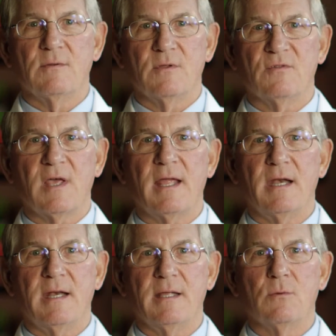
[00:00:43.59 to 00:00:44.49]

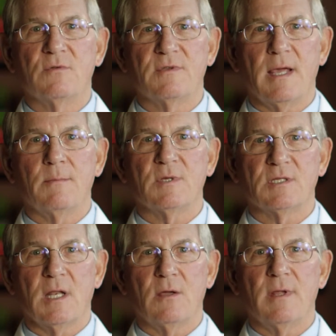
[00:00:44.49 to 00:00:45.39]
Decided it was time to
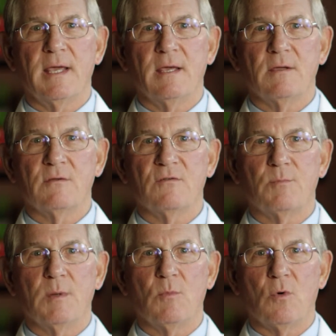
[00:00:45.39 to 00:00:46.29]
slow down,
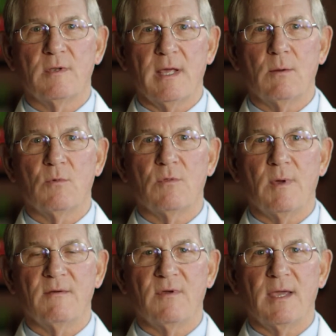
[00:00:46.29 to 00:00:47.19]
spend more time with
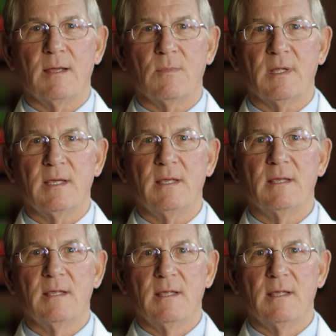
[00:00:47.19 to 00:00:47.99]
my family,